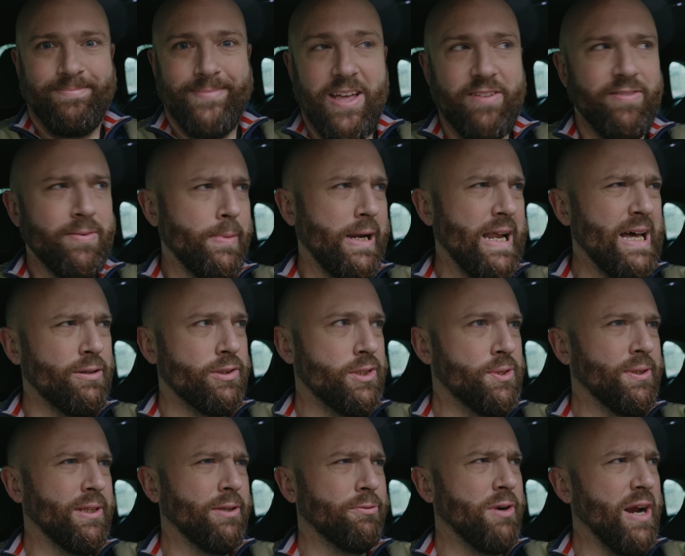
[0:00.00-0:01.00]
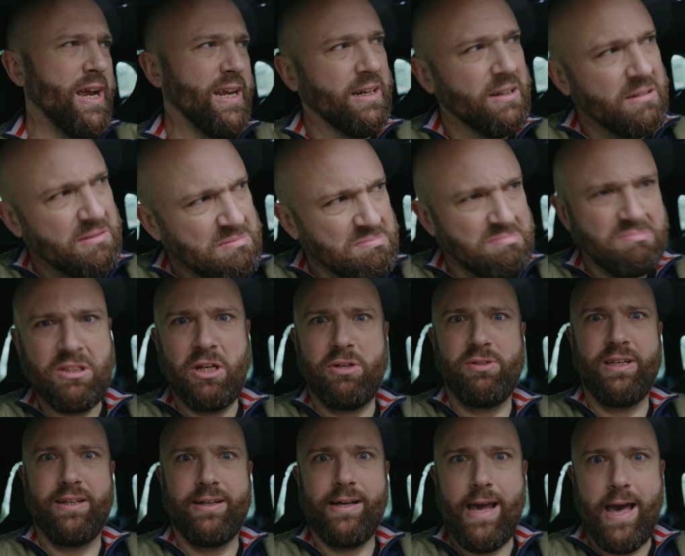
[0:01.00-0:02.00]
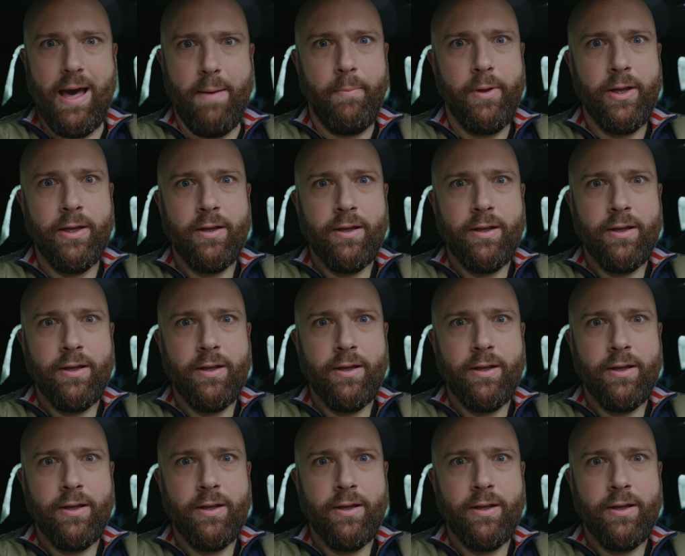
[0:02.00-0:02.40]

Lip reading: If I'm allowed to in the rain. Don't think I am.